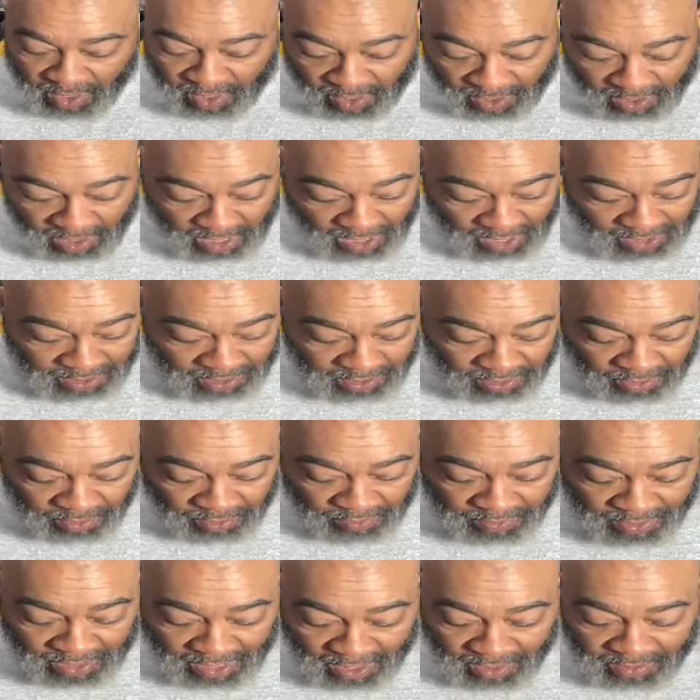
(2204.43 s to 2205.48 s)
And yes,
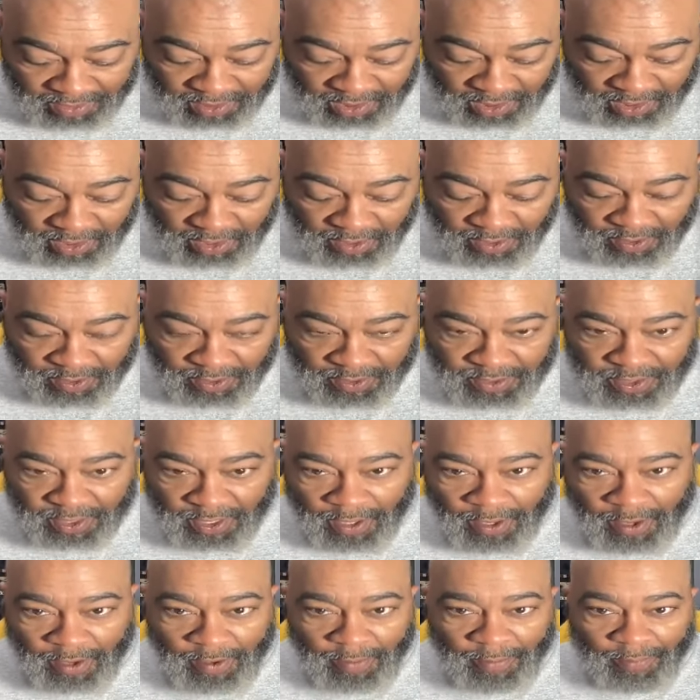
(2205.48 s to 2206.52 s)
2,000 years
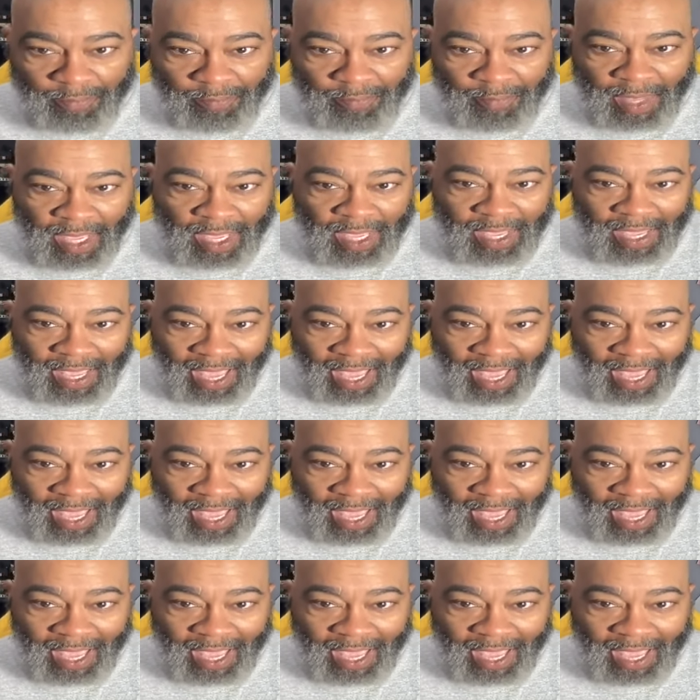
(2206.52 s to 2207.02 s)
may